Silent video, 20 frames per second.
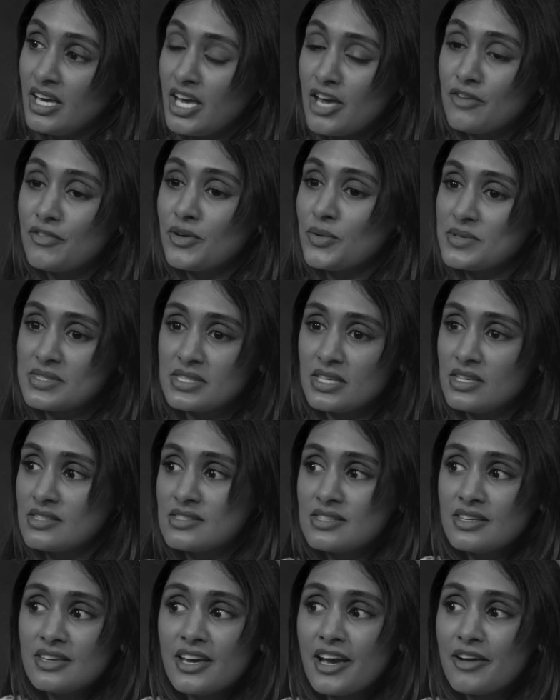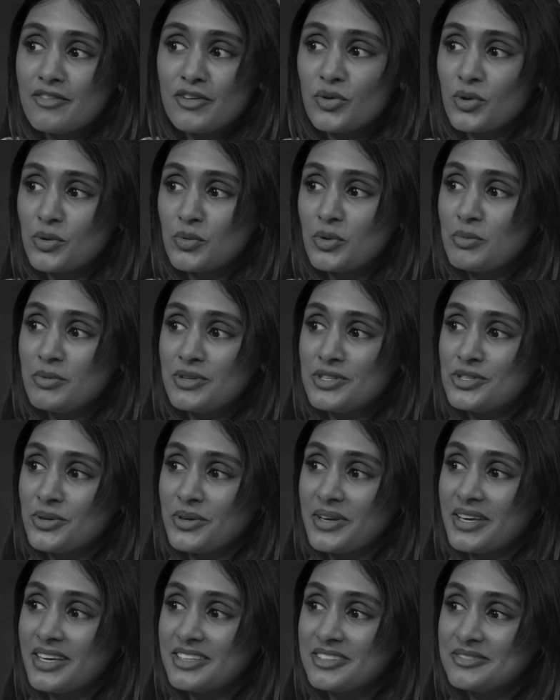If it was easy, everyone would be
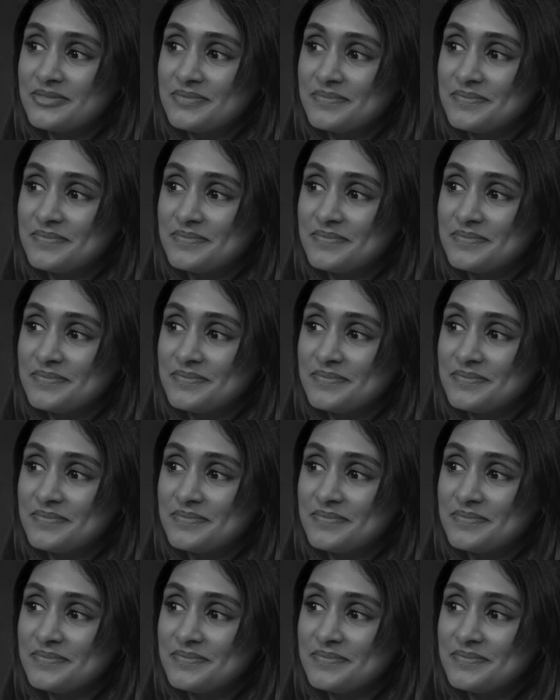doing it,